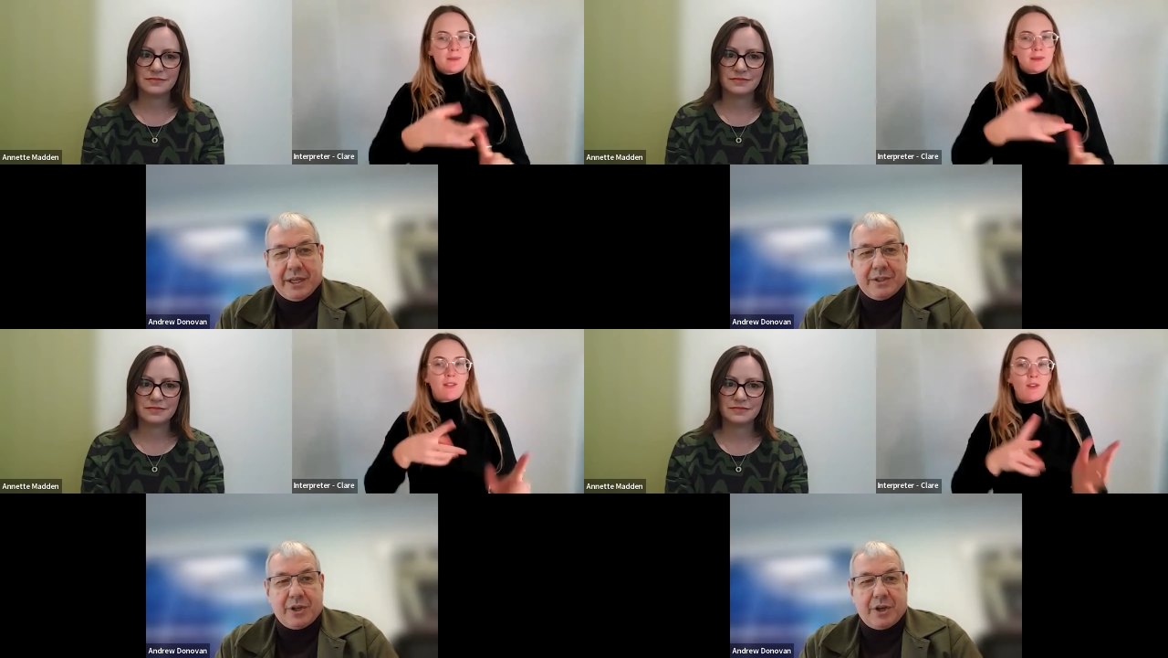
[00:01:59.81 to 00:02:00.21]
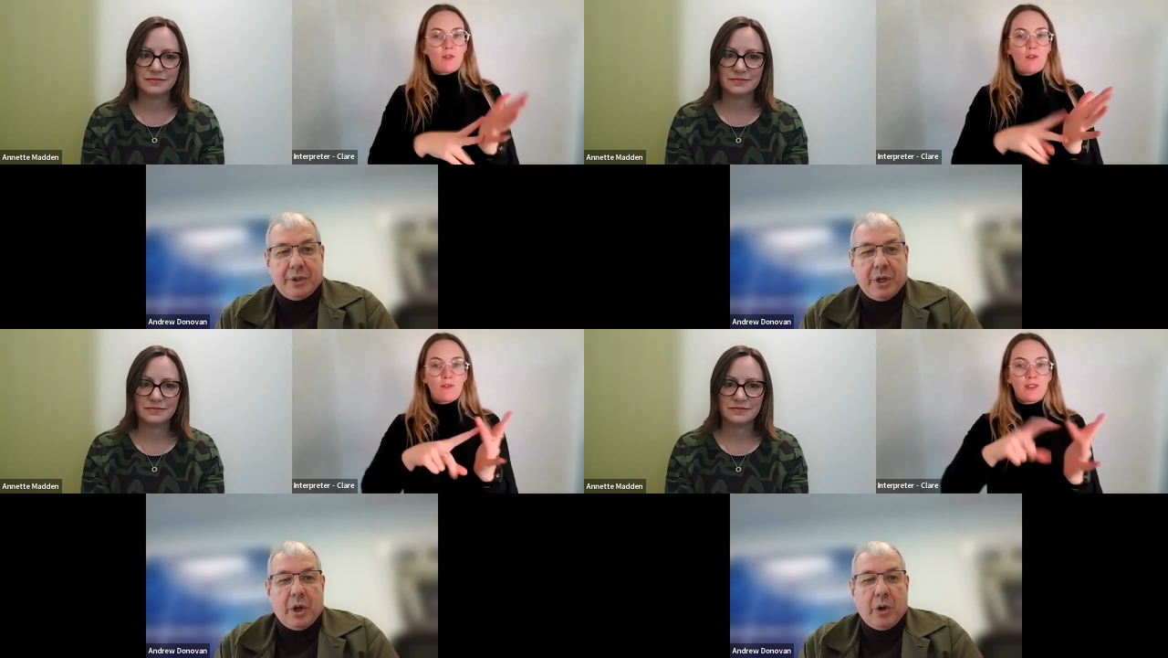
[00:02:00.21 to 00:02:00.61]
Speaker 1: And
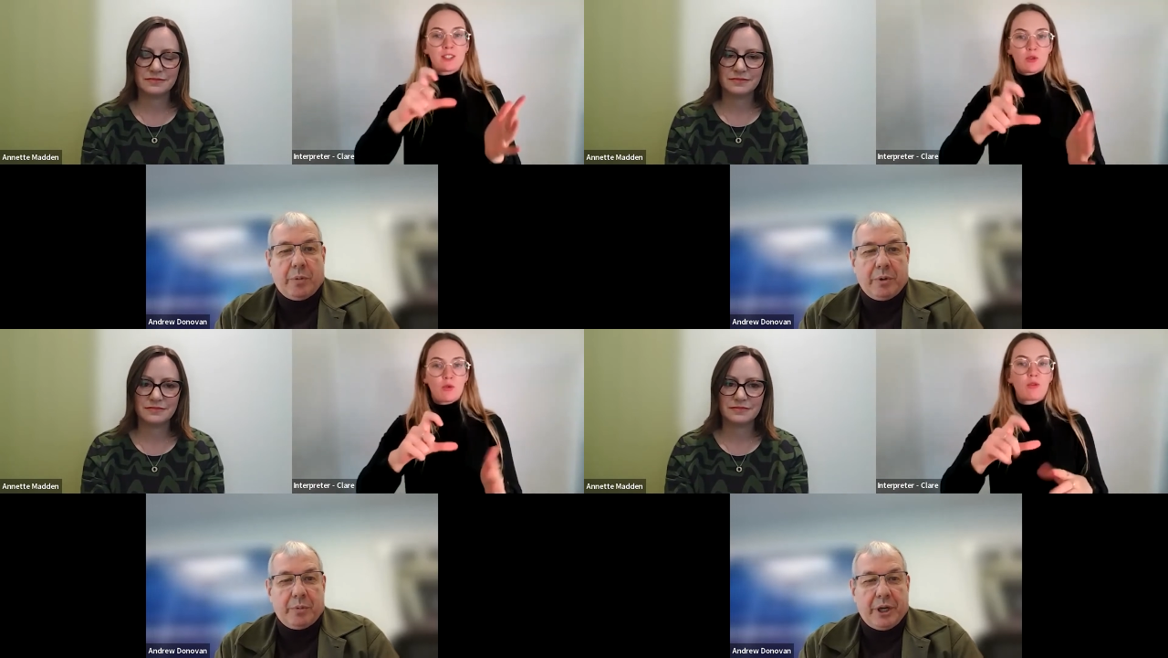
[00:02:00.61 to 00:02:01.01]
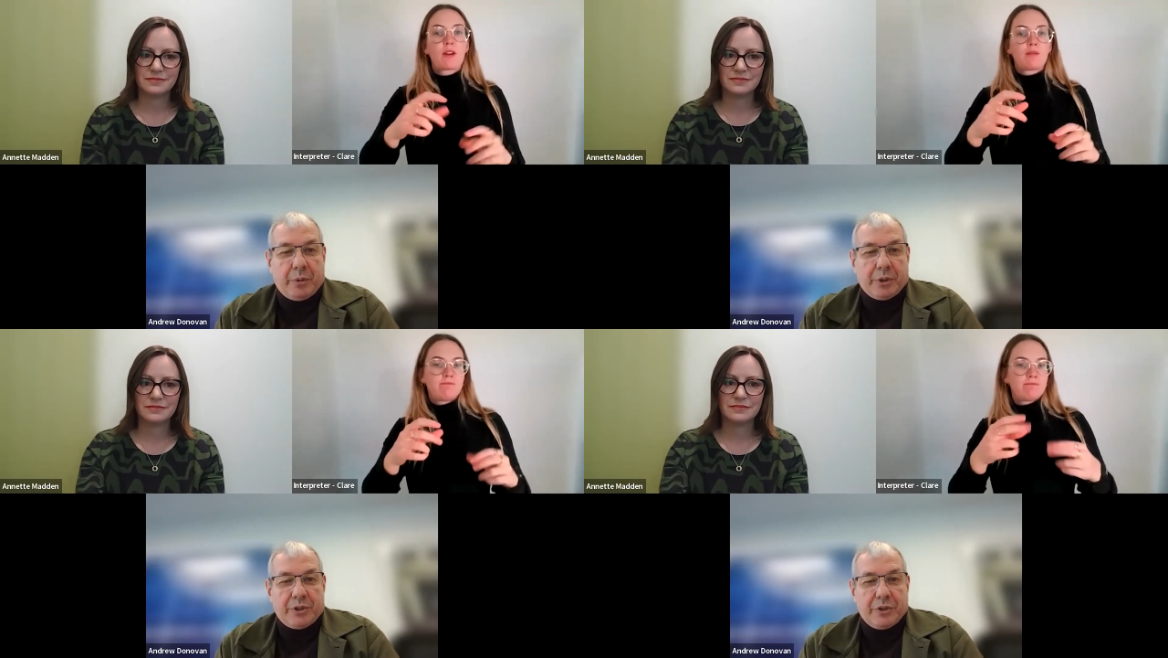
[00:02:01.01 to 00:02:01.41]
so, what we really
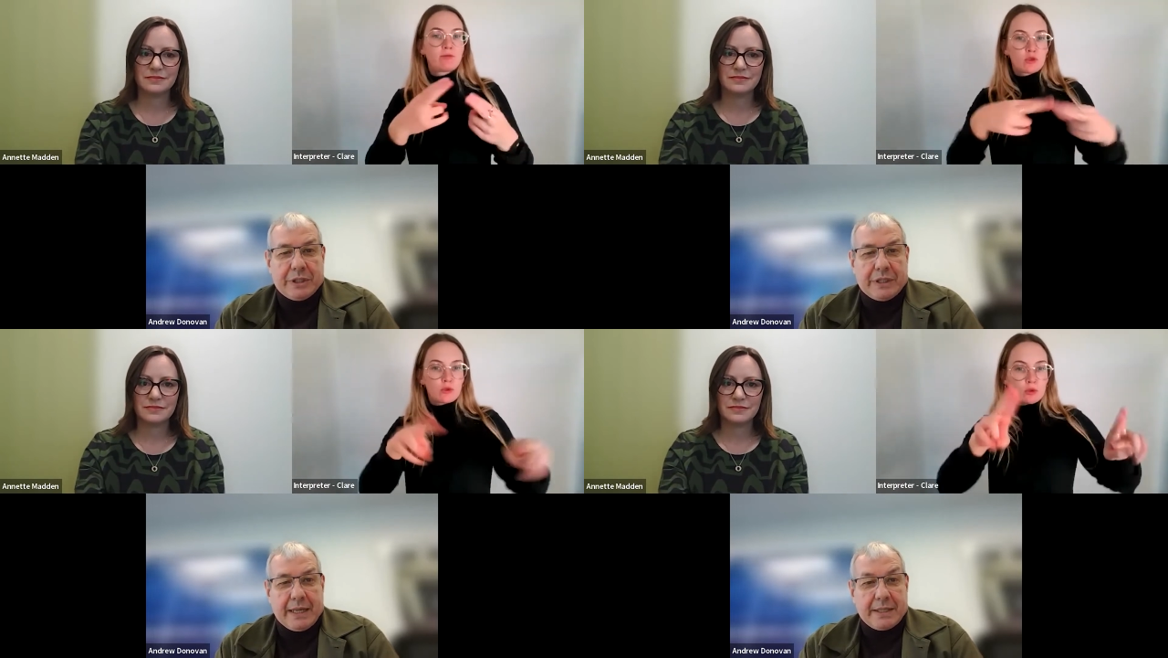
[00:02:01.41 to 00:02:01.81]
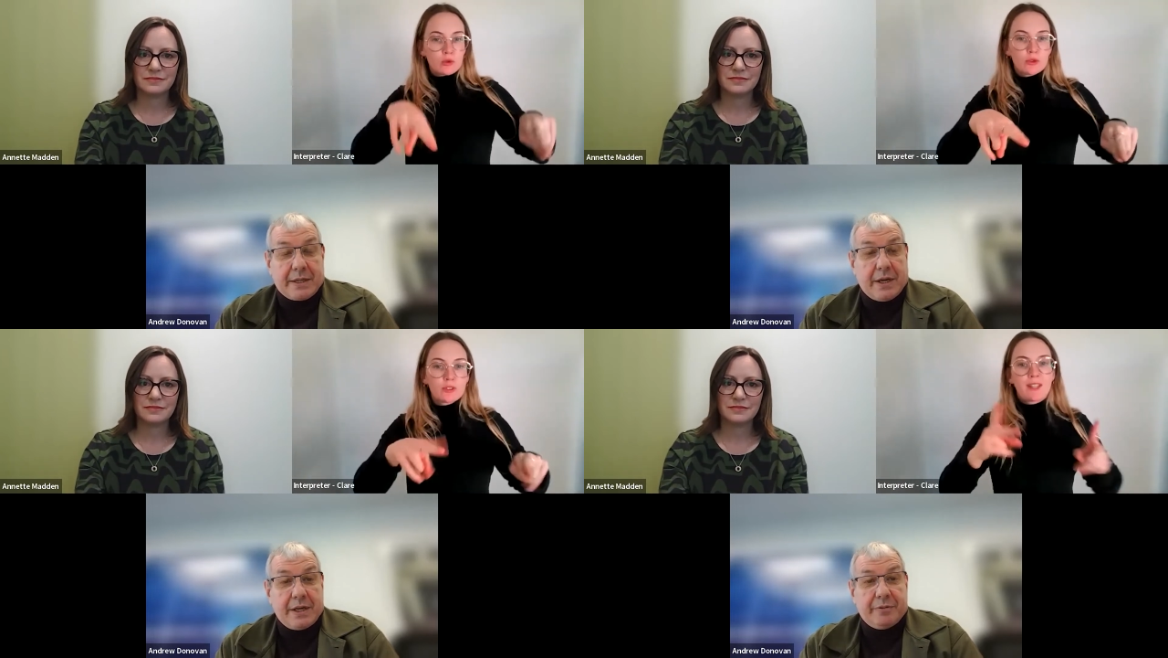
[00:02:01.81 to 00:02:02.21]
want to do today is
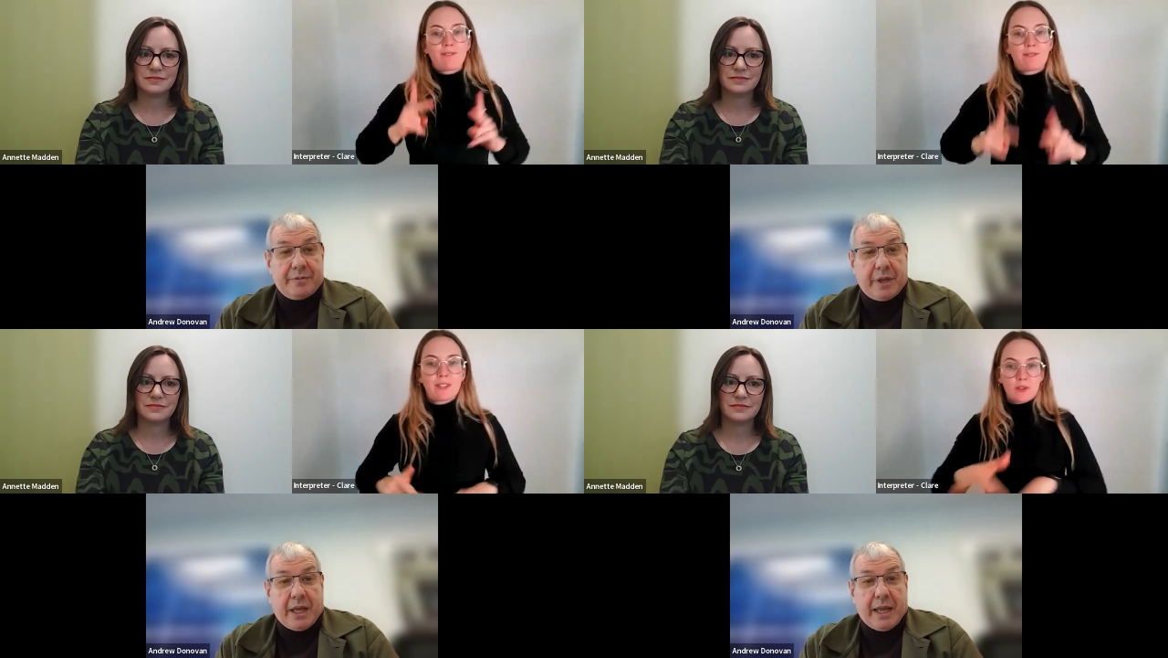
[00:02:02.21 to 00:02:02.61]
kind of uh,